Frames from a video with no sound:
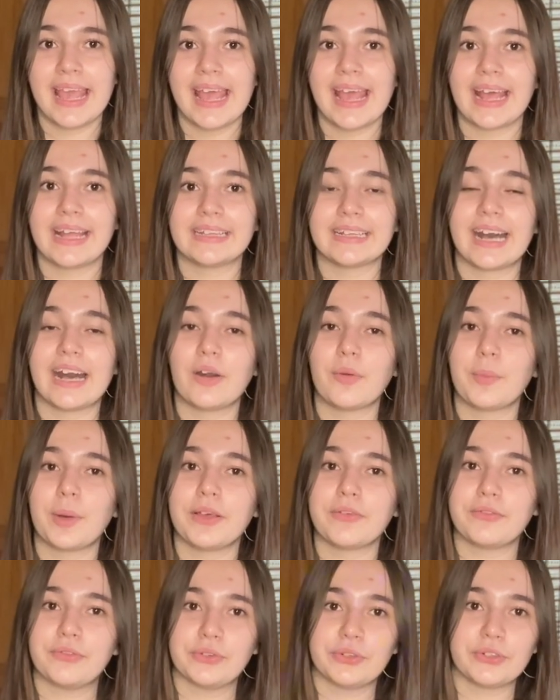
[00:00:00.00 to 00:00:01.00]
and how my
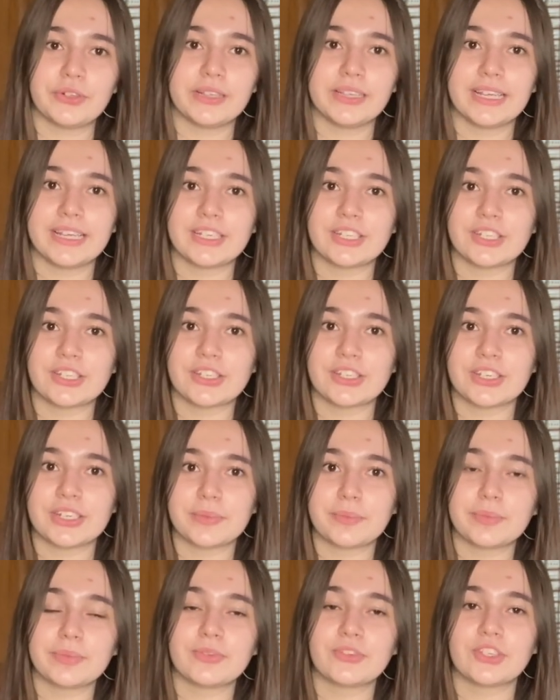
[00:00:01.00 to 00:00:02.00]
food
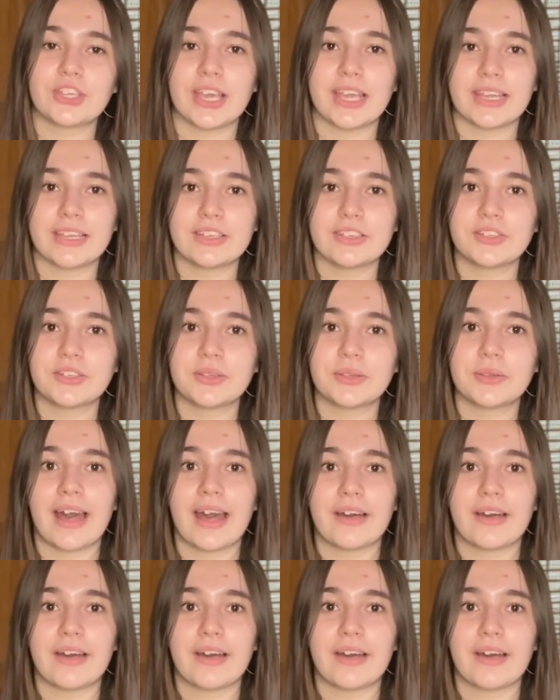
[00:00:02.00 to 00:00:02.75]
relationship changed